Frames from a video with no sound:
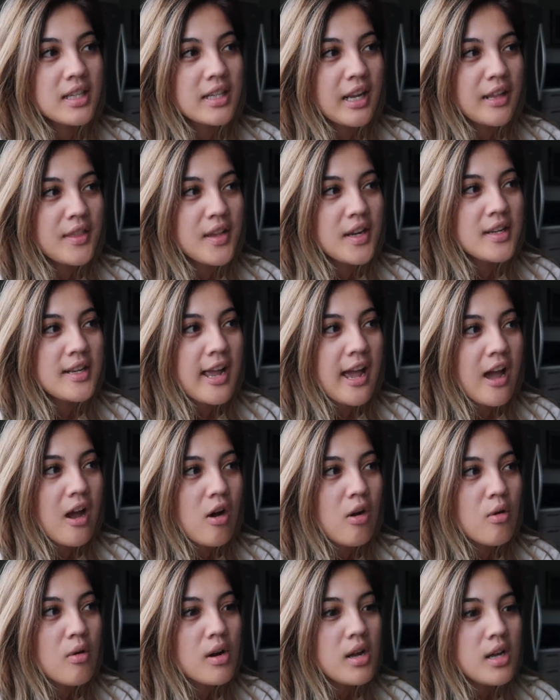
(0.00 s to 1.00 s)
And I think
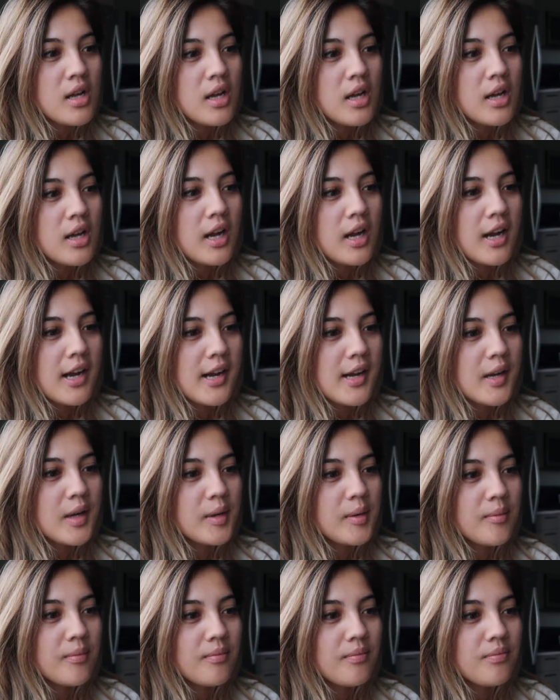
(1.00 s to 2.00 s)
now,
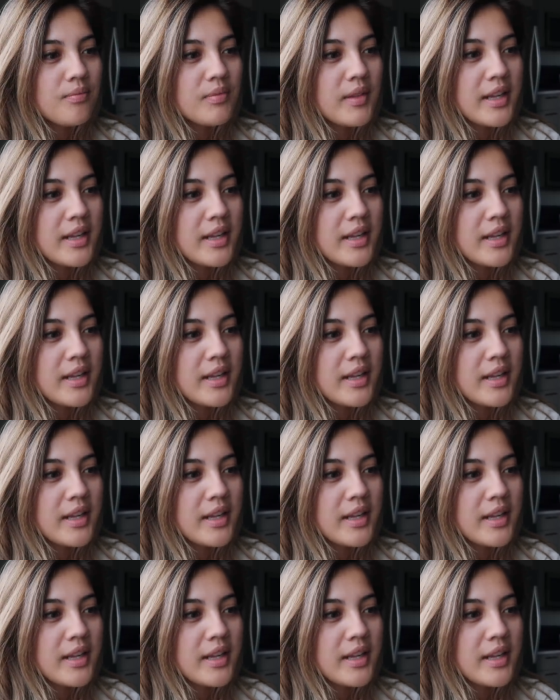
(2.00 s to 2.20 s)
um,